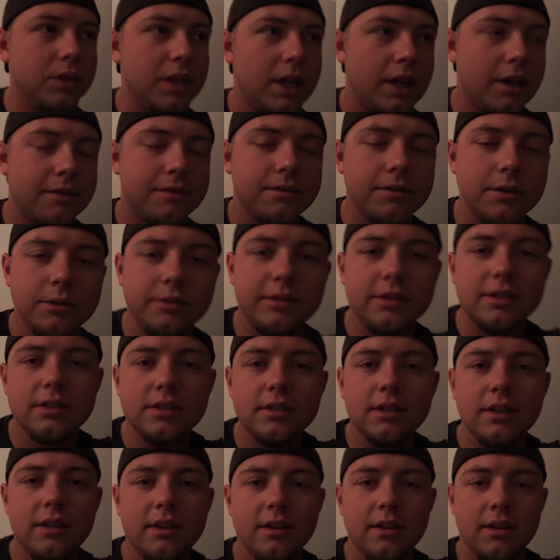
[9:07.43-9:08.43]
lot of
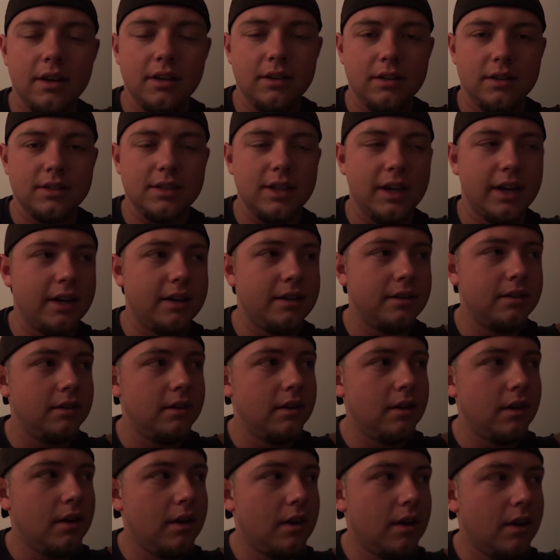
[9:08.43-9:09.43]
fruits in this diet
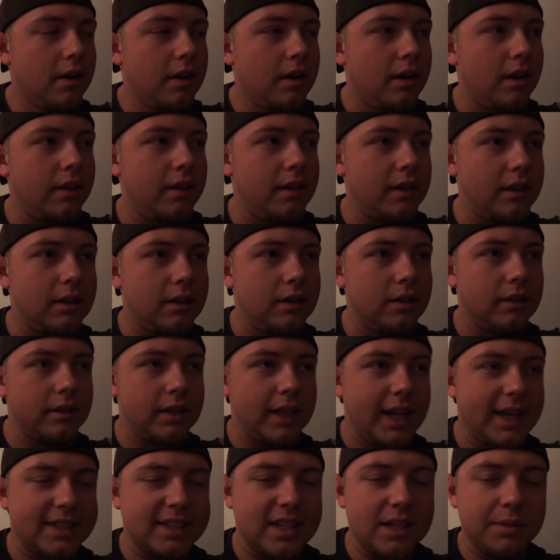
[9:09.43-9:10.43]
in the
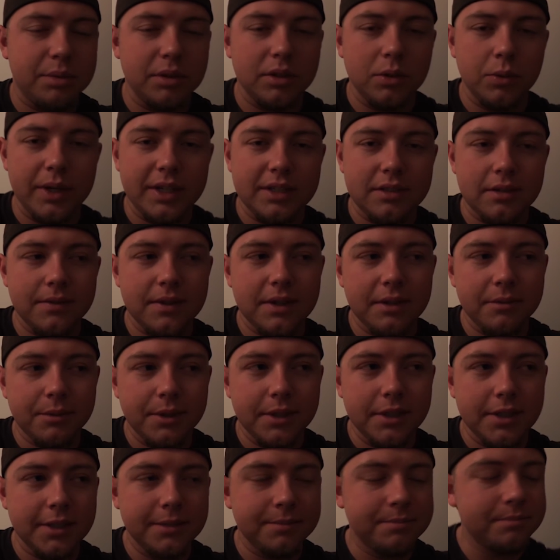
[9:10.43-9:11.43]
last couple of weeks of it,
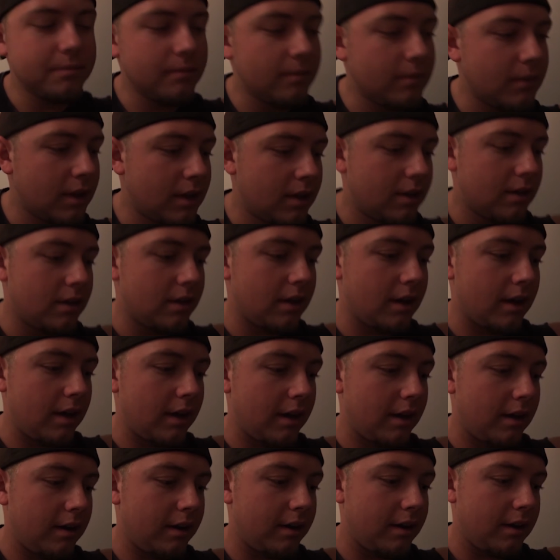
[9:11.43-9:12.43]
really.
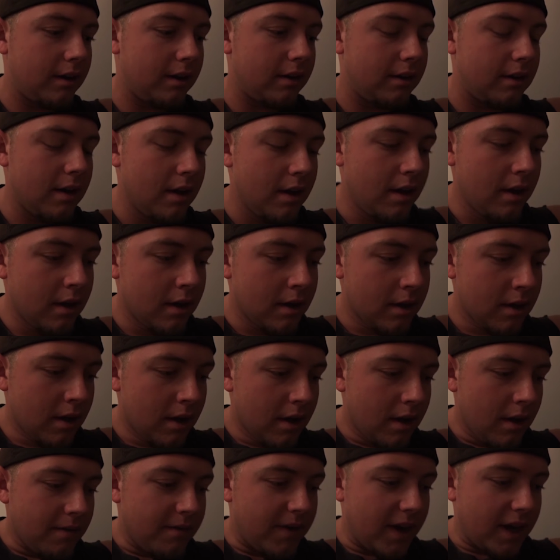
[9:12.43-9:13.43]
And
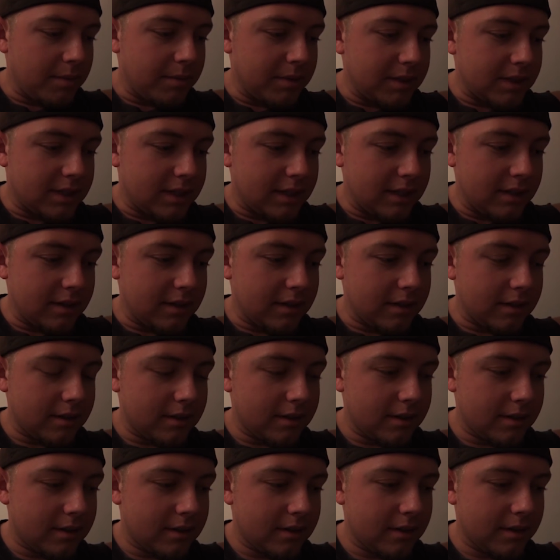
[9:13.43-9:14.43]
vitamin C,
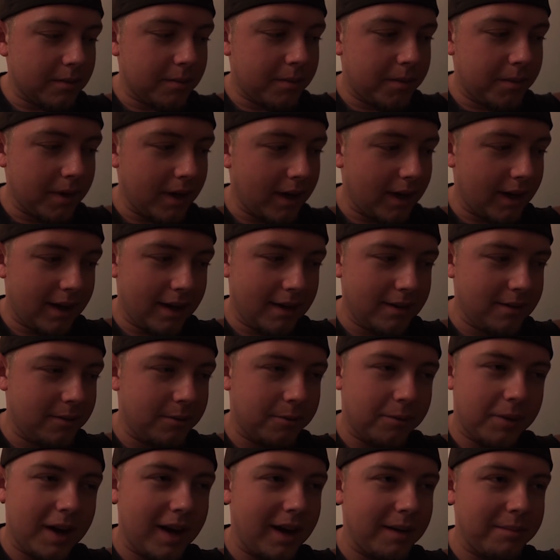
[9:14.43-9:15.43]
I don't know
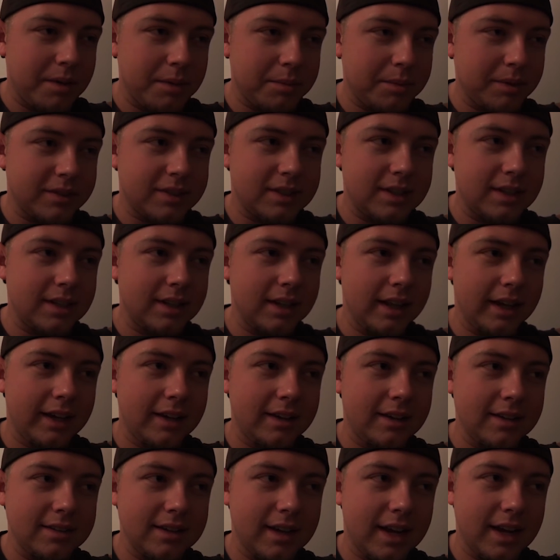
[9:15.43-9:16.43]
why people say like it
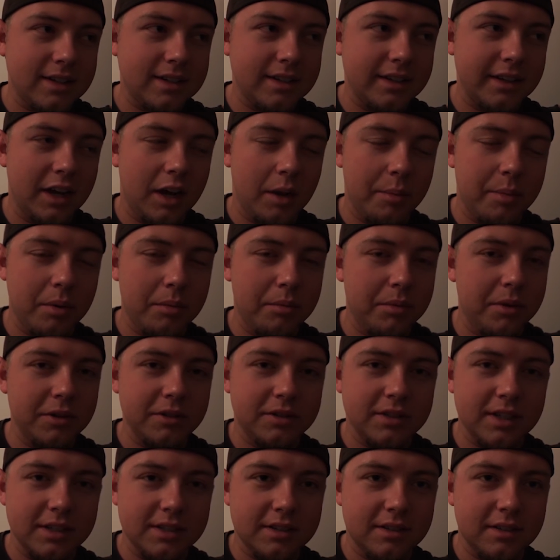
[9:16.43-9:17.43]
doesn't actually help your immune
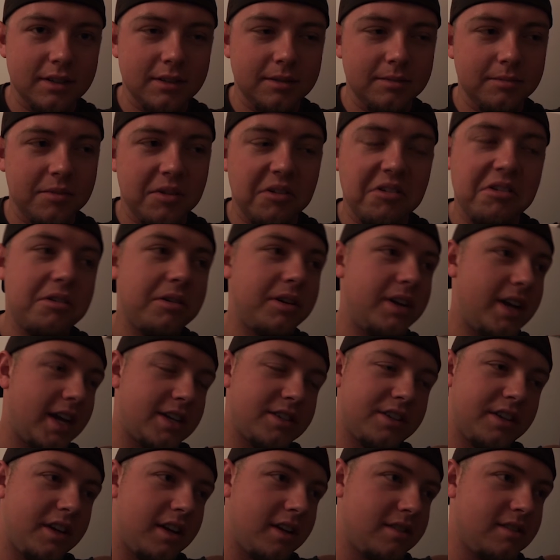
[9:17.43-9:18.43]
system. Oh, it
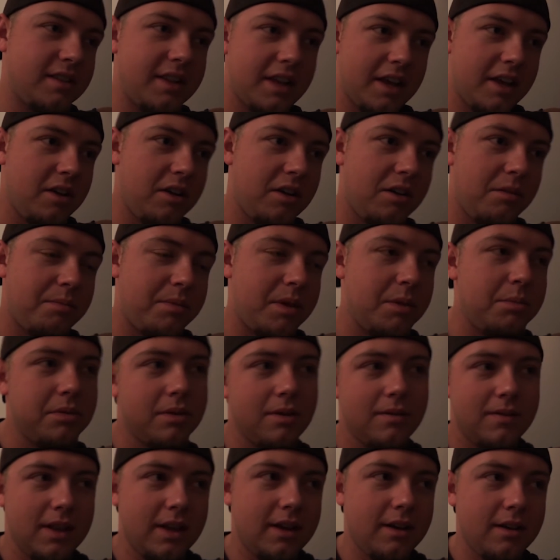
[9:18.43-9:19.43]
actually doesn't help people
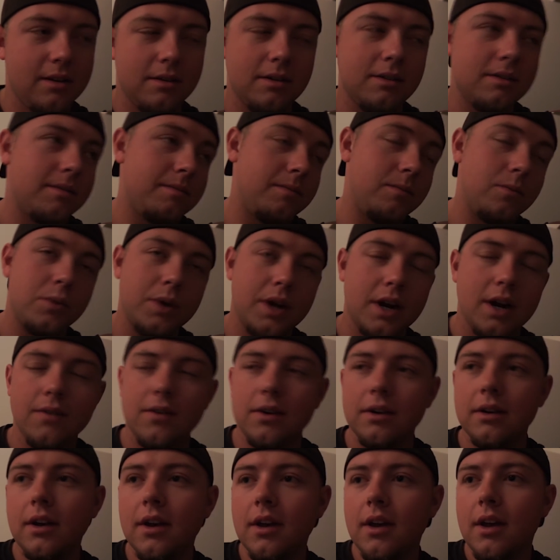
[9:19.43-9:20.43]
of that or whatever.